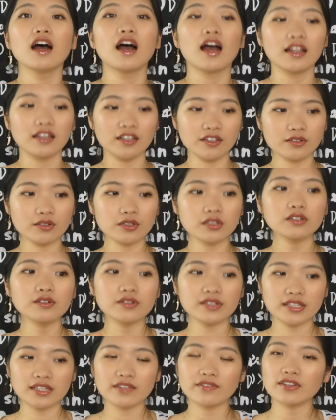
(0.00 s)
I literally
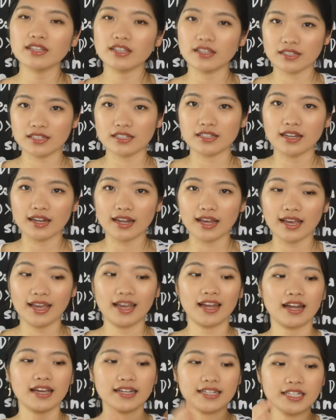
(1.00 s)
received it yesterday
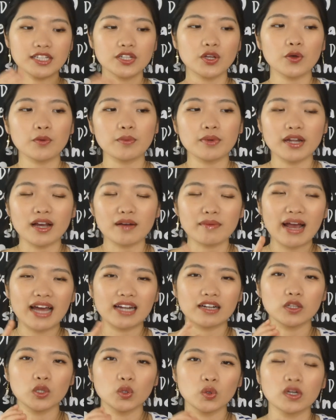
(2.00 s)
and I did open up,
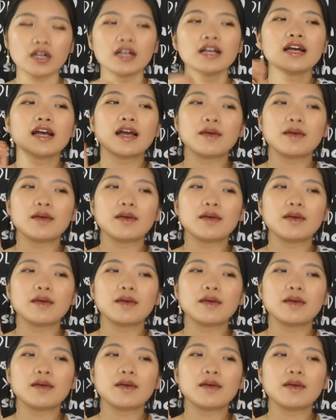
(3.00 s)
had a look,